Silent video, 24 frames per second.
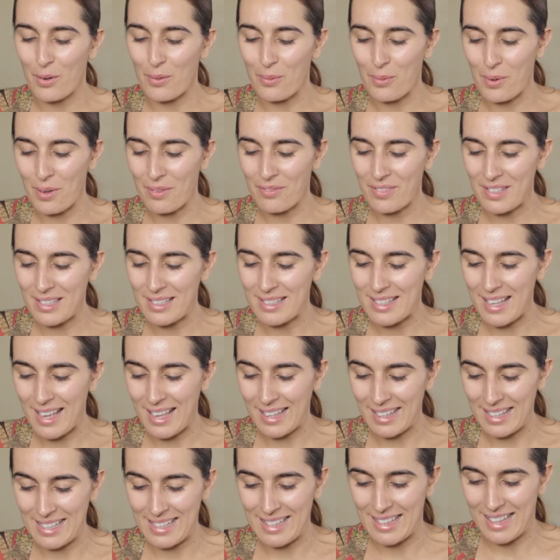
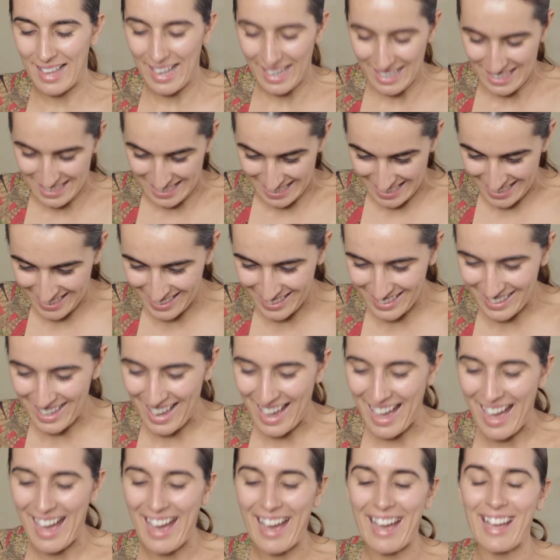
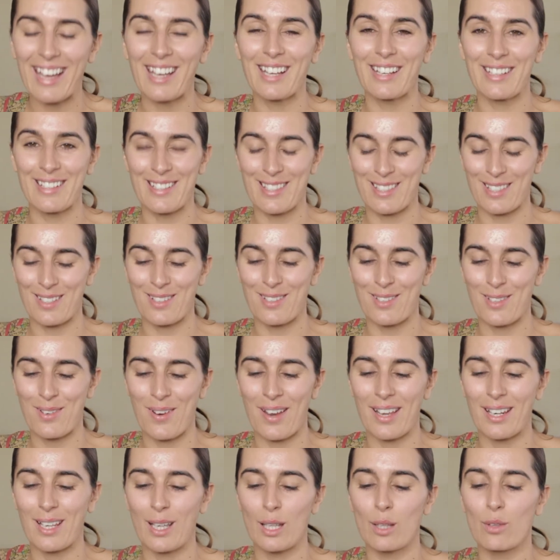Revitalizing Eye
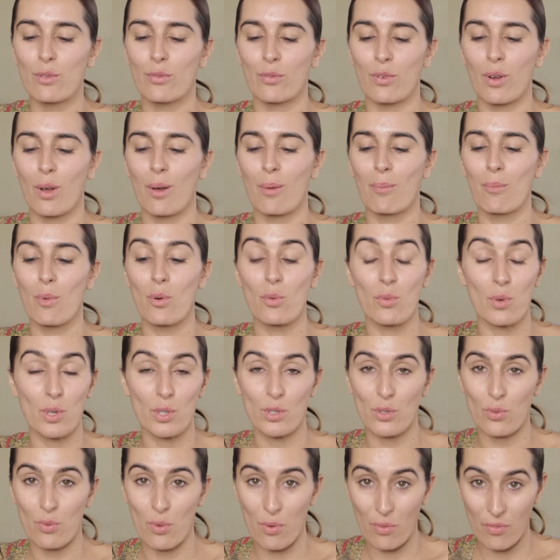Concentrated from
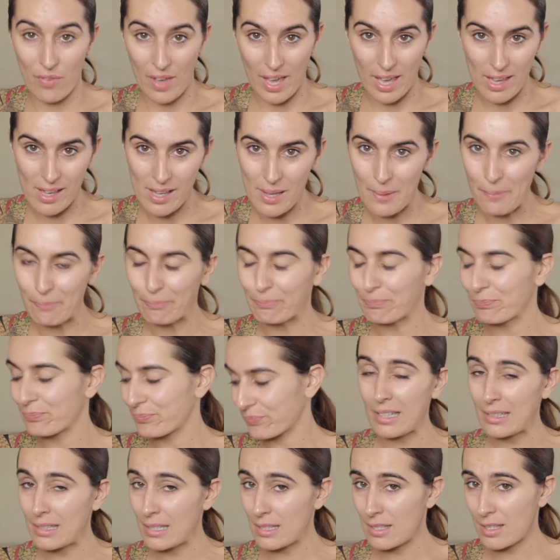
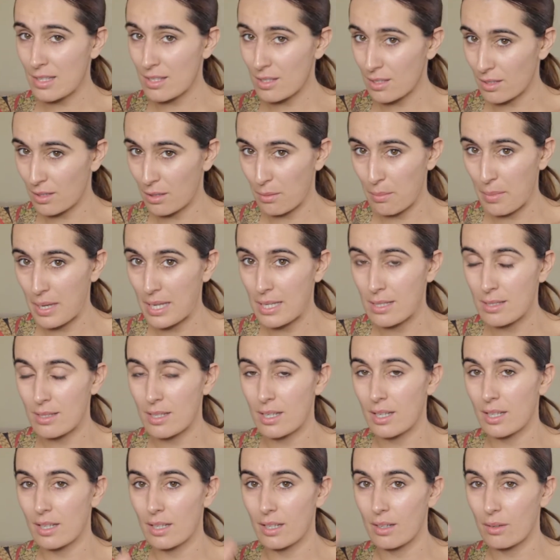Retrouvé. This is an
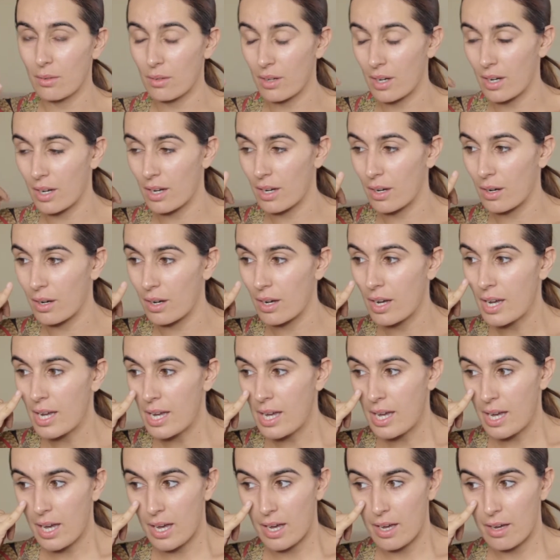amazing
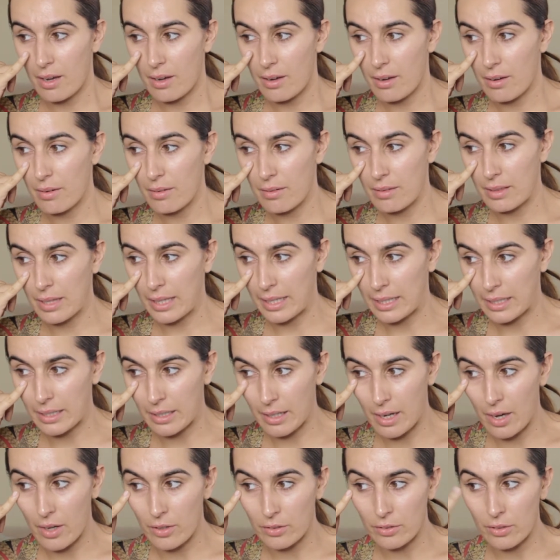
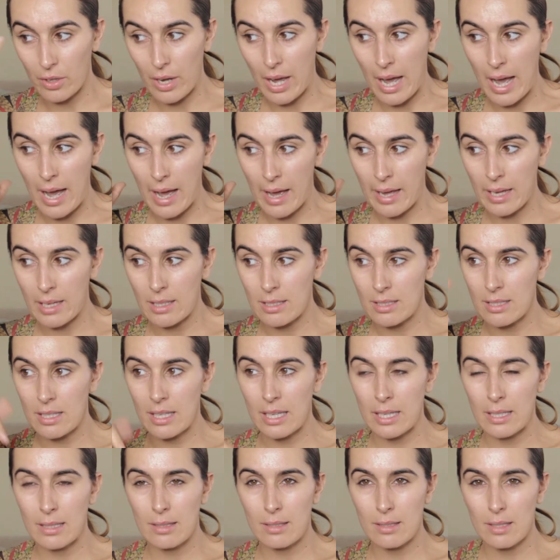like on the eyes.
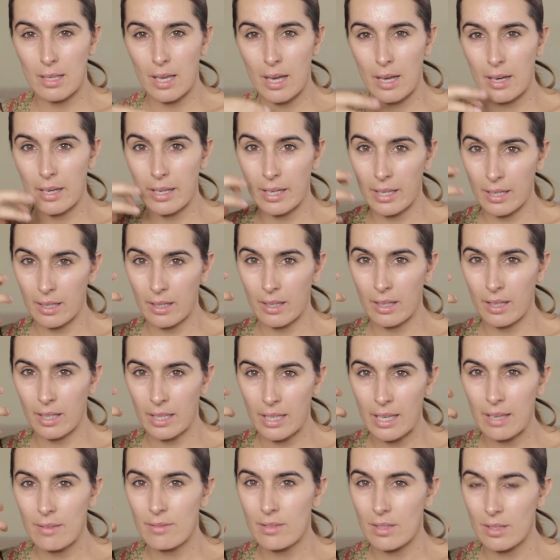It's
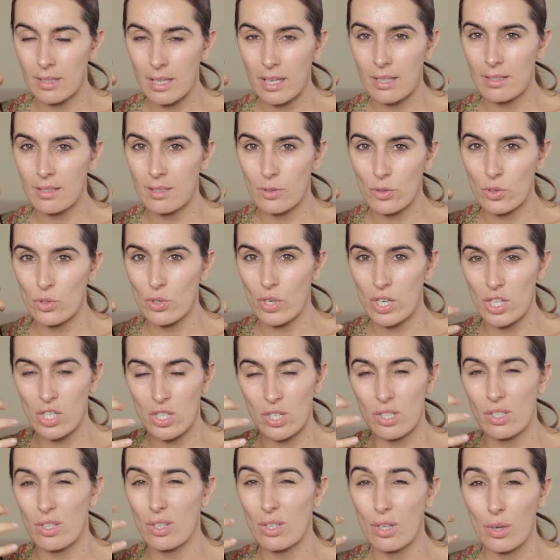it gives a nice
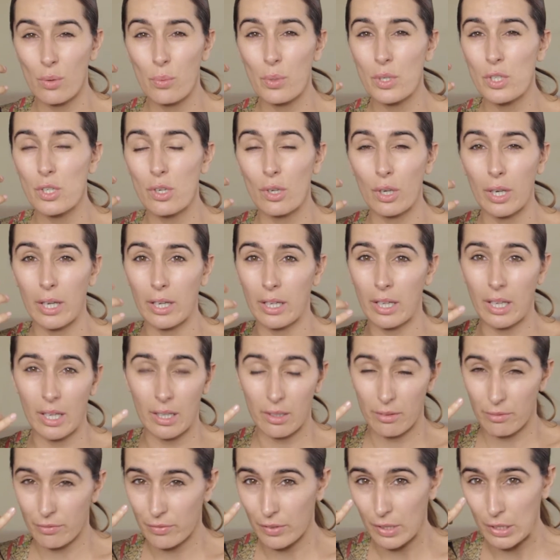hydration. You know when you like
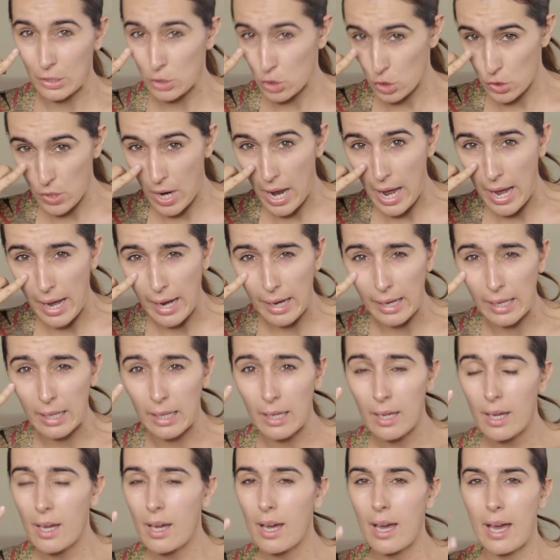kind of feel
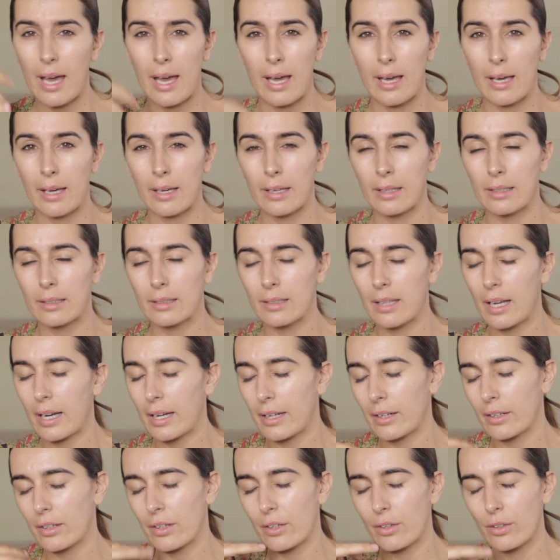dry, and
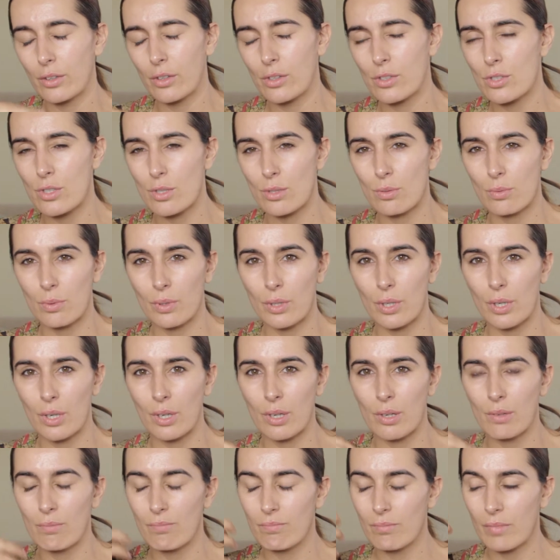I don't know, you just
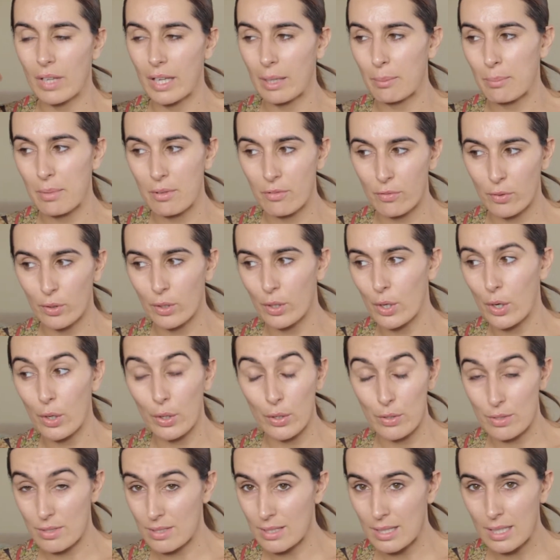wanna like before
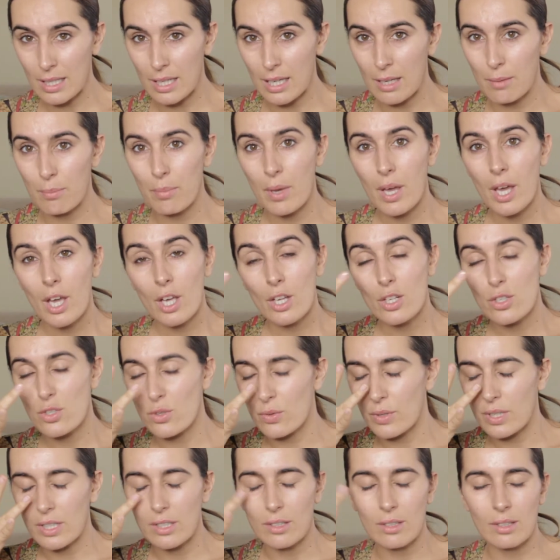go to sleep.
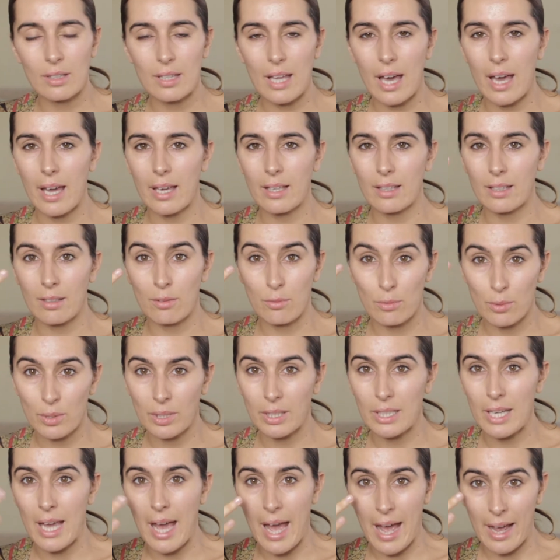During the night, it
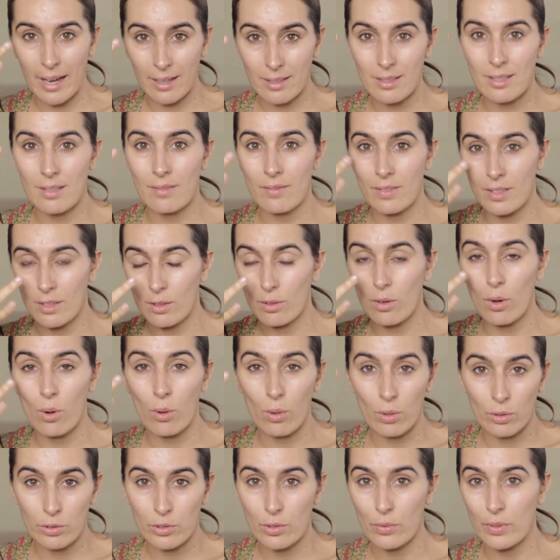really activates
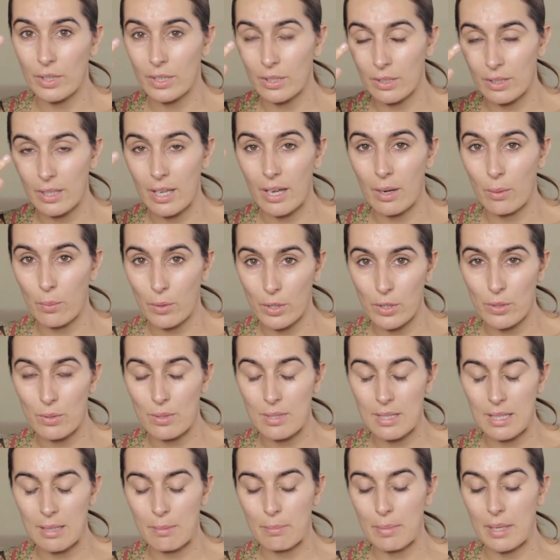all during the night while you're
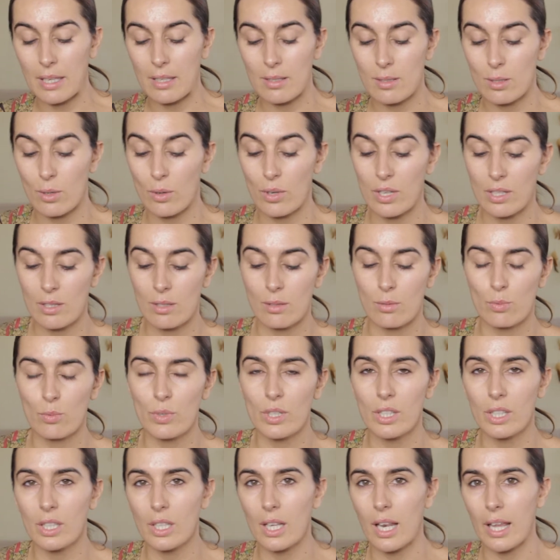sleeping. So it's
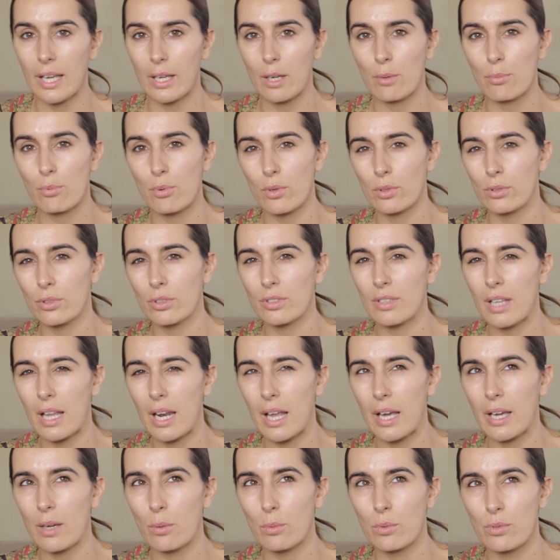really like a product that
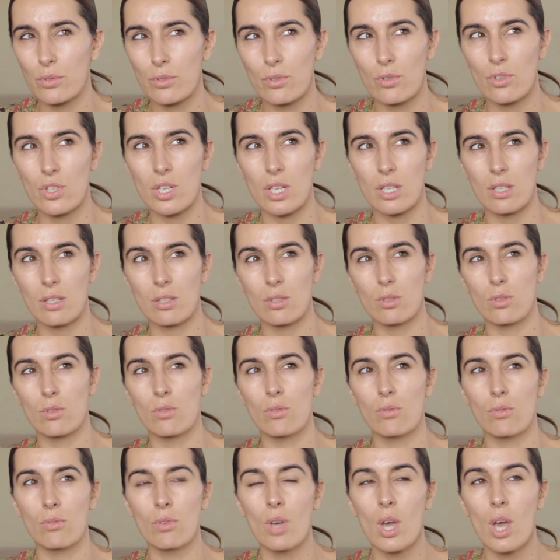I will suggest
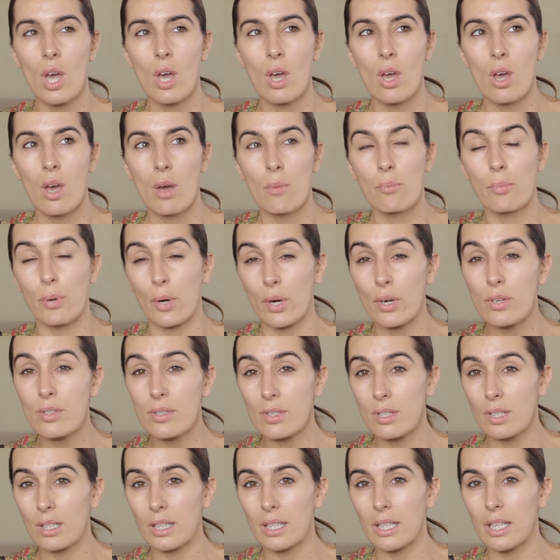to
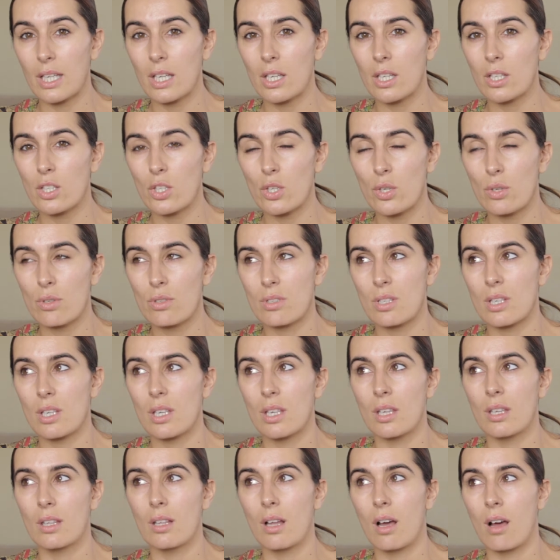personally use
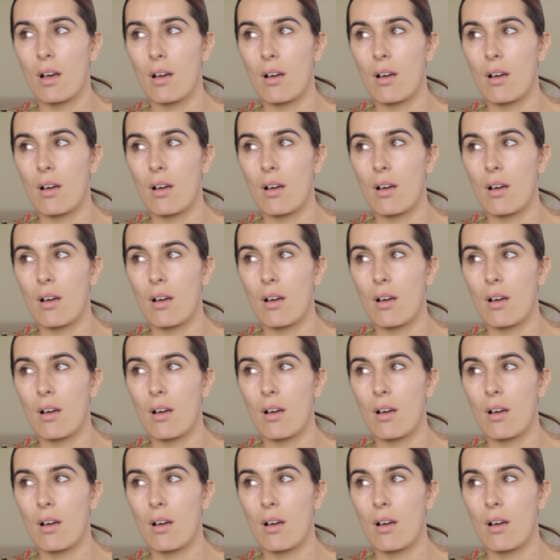it